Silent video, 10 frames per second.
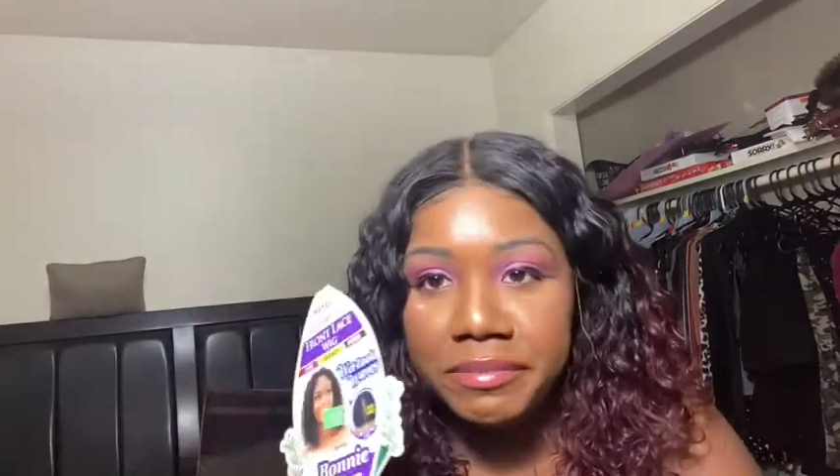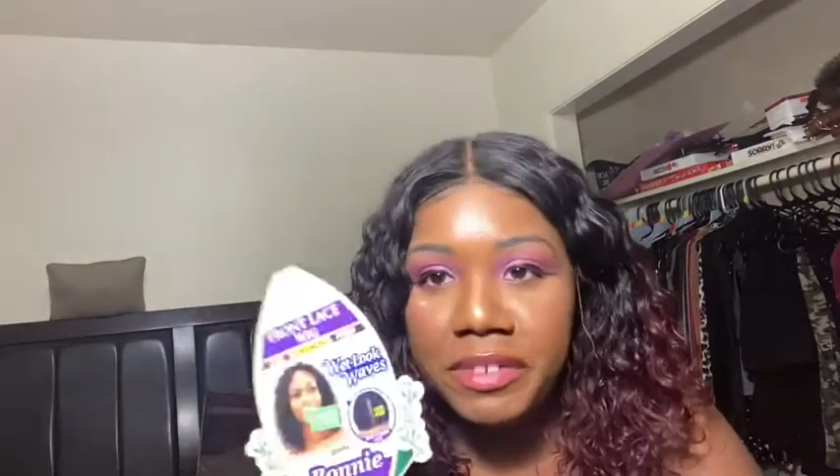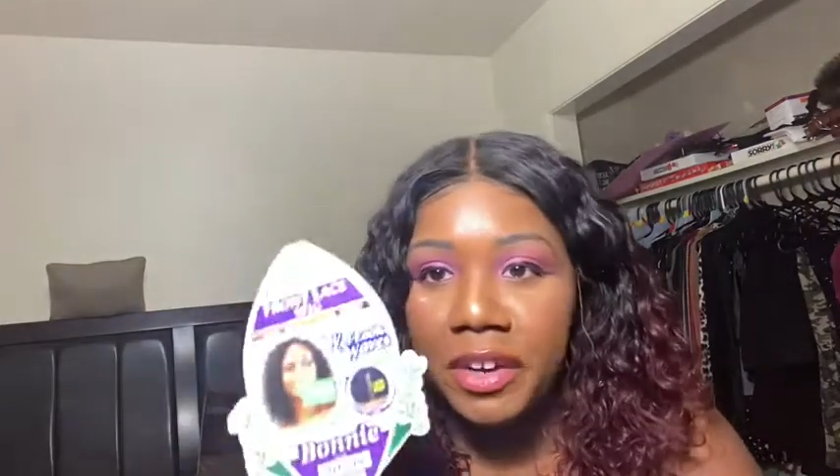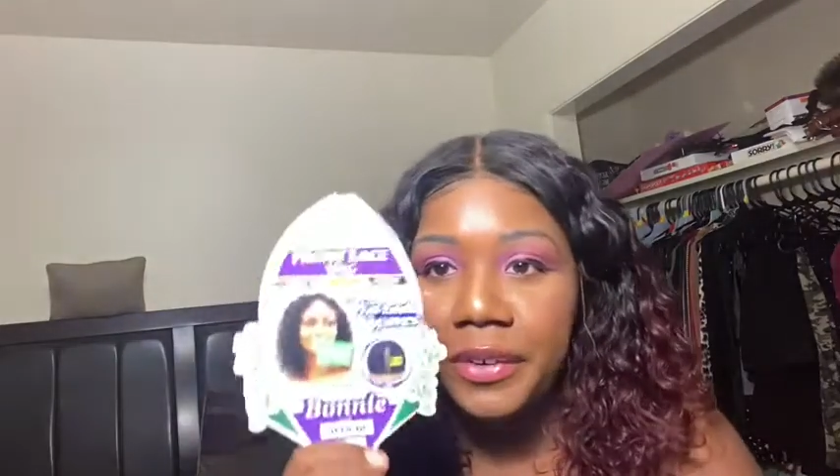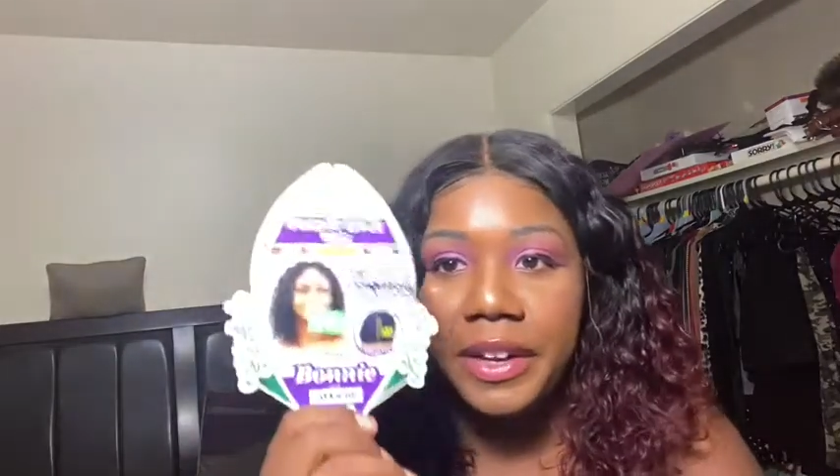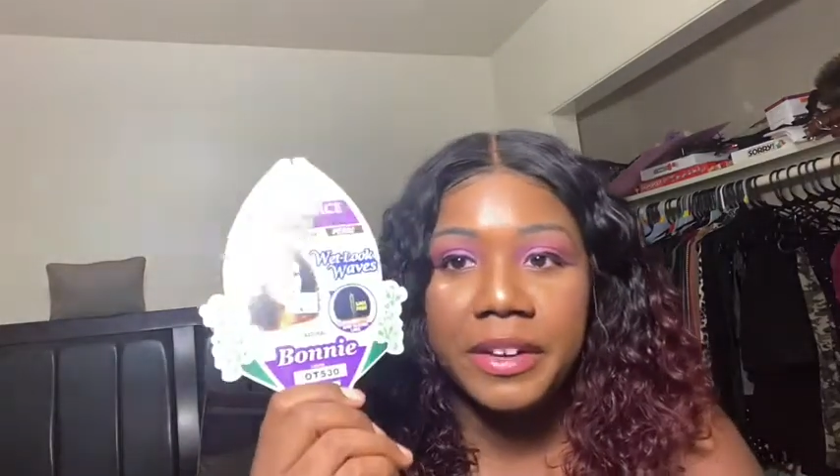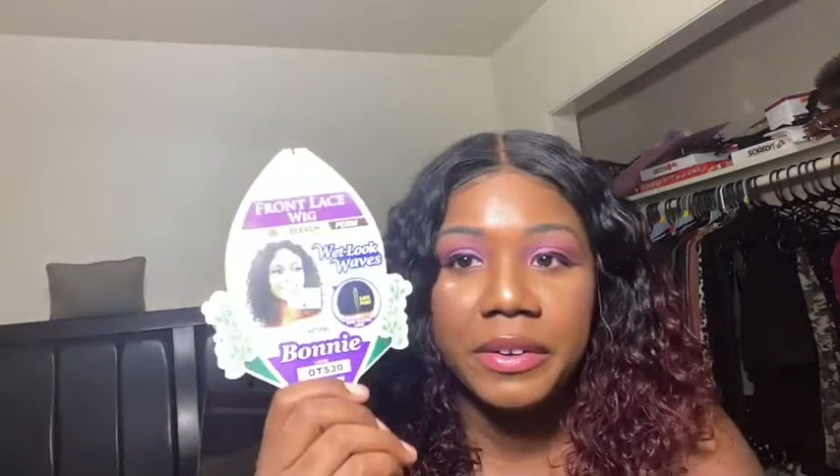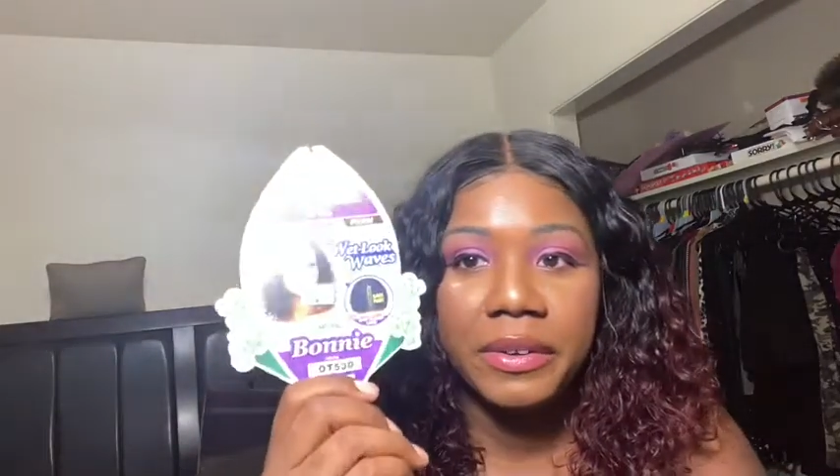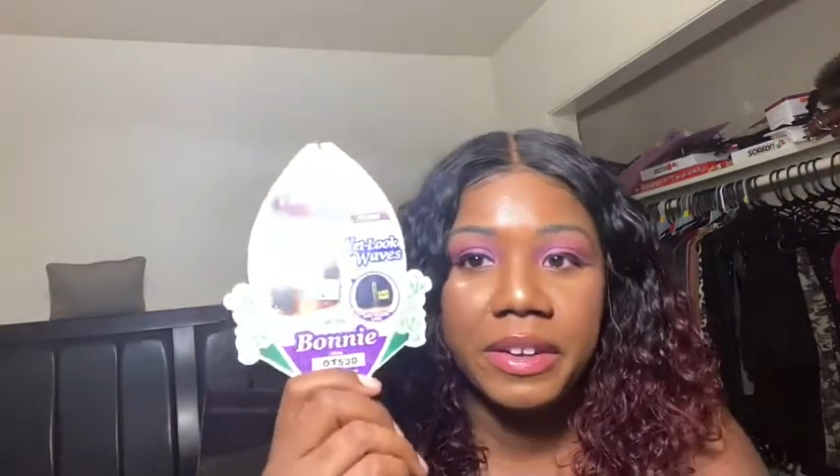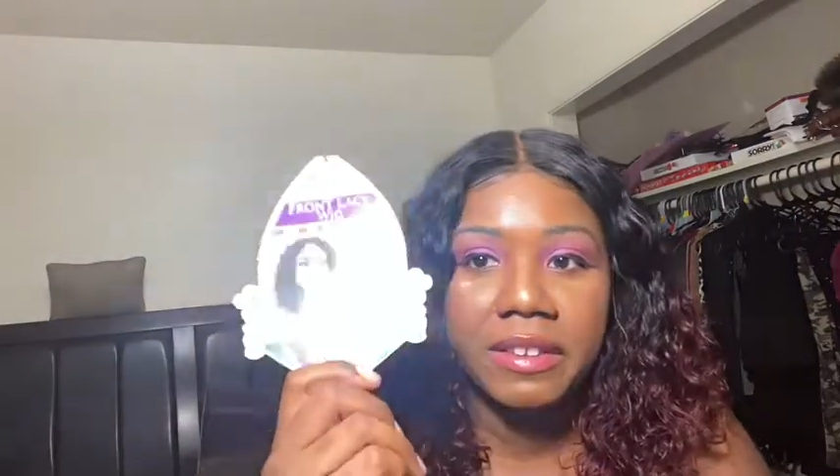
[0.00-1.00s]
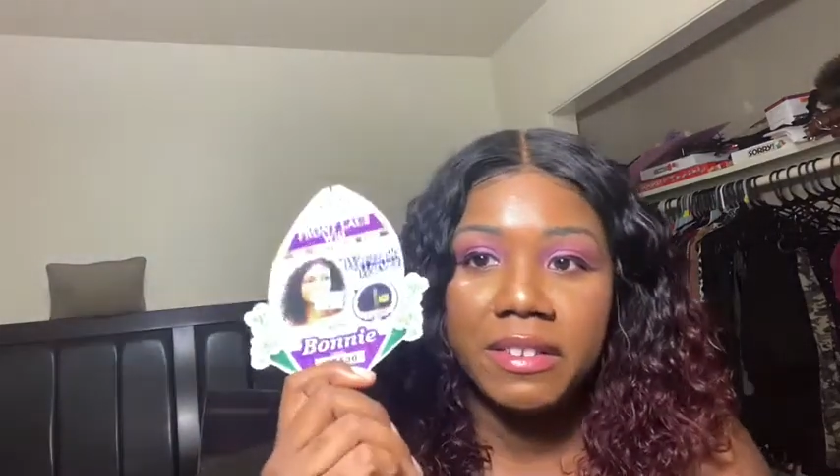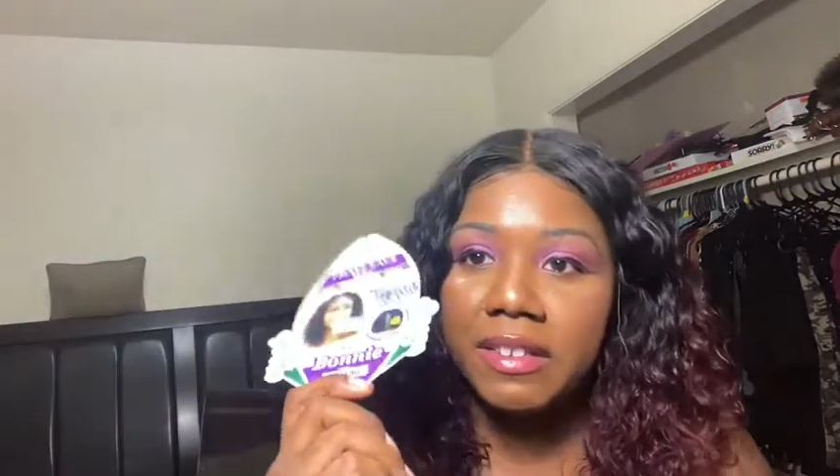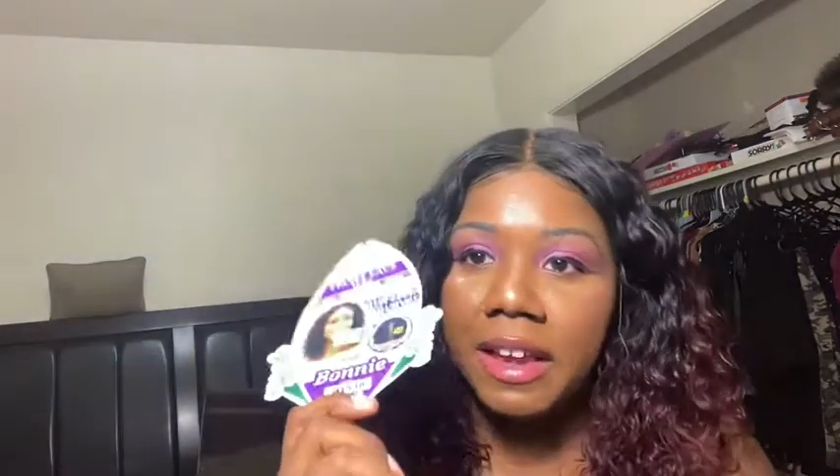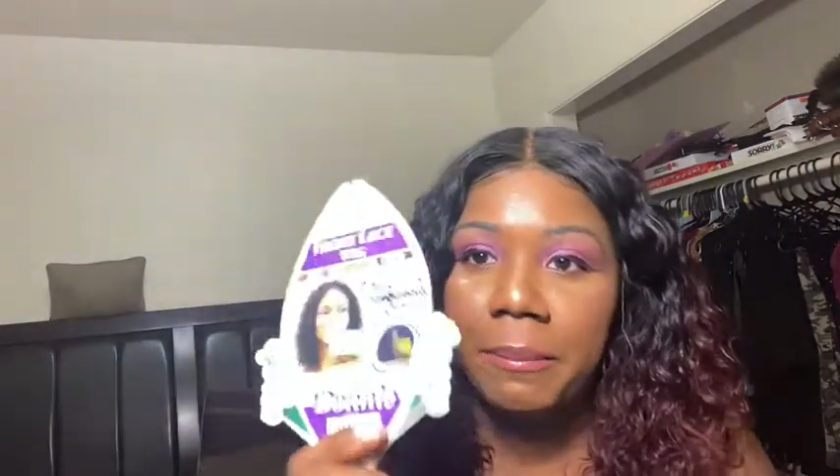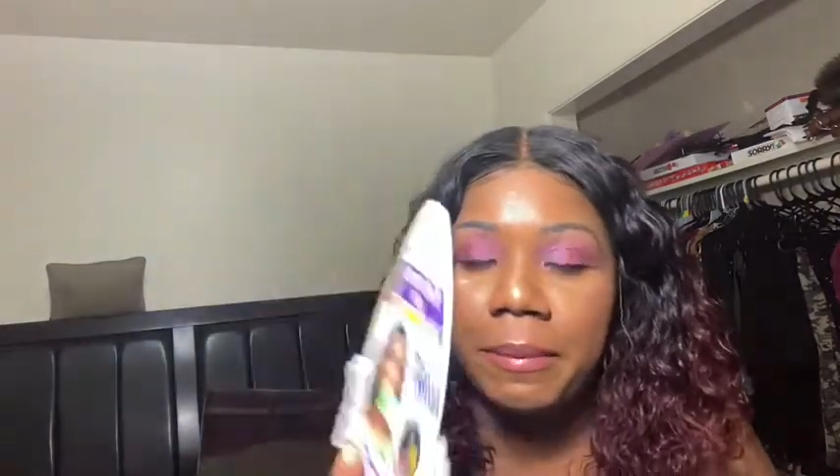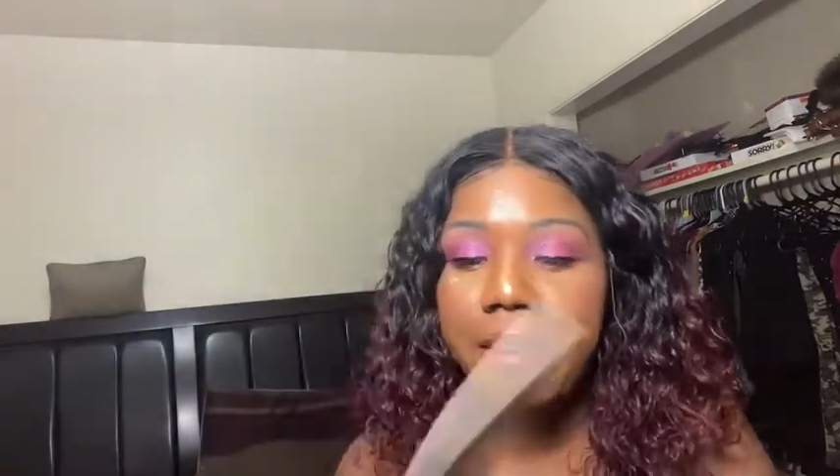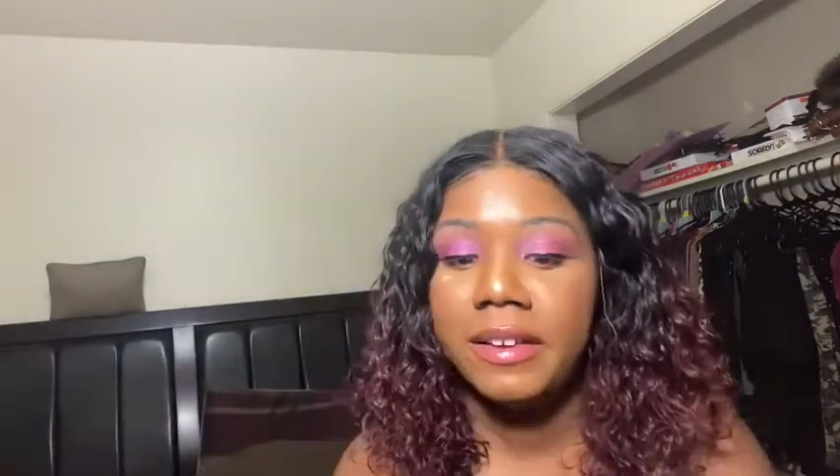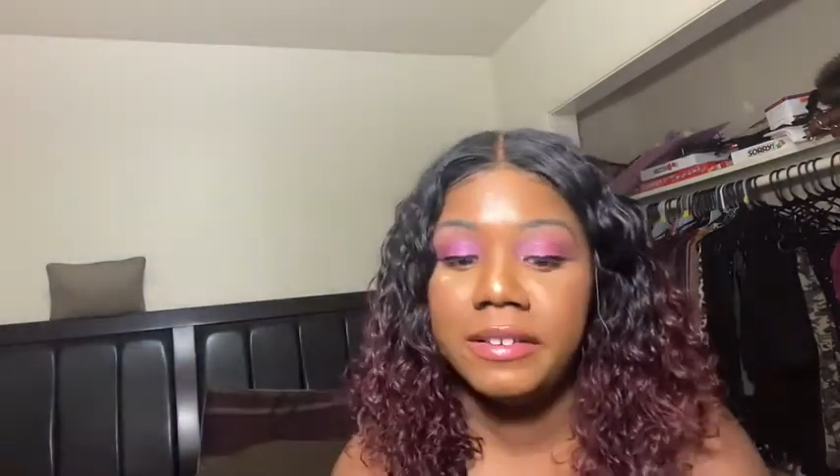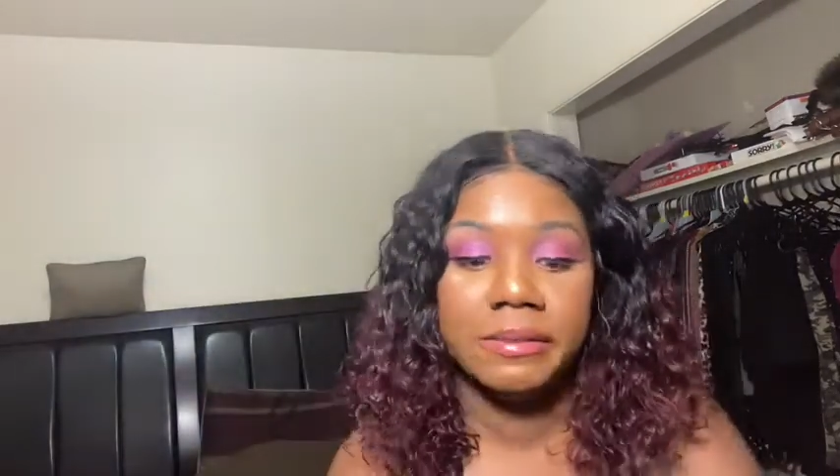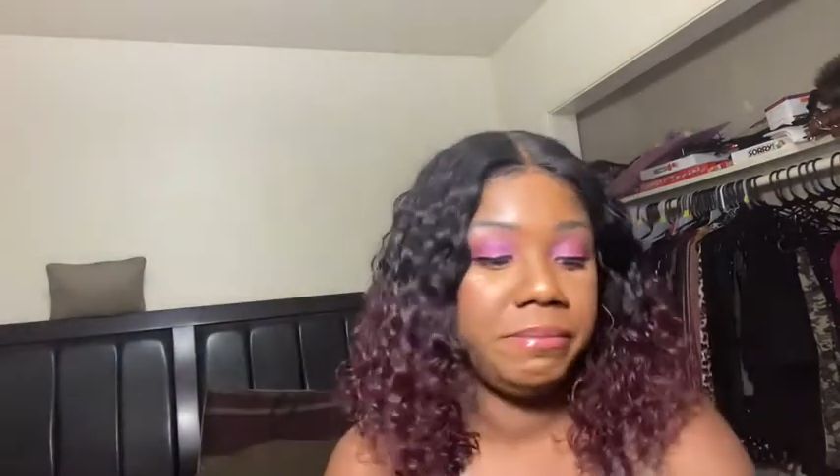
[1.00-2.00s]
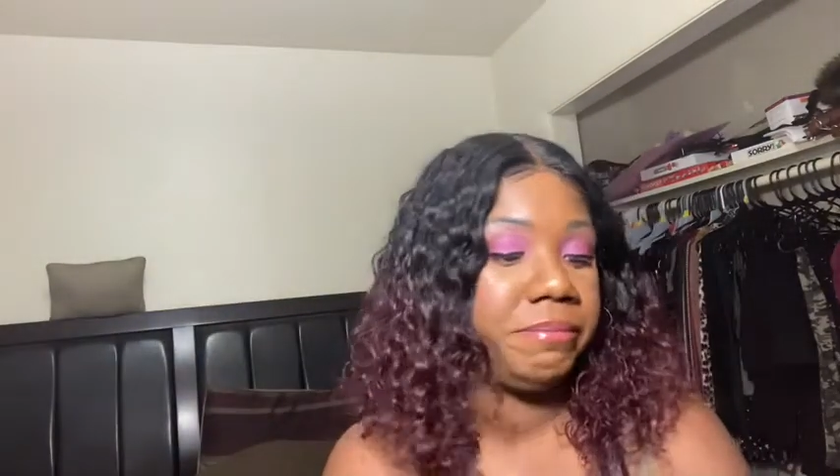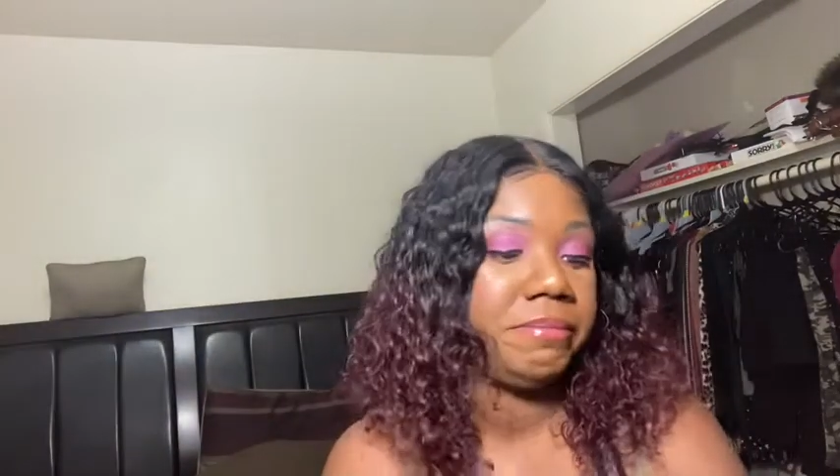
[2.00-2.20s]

all you gotta do is type in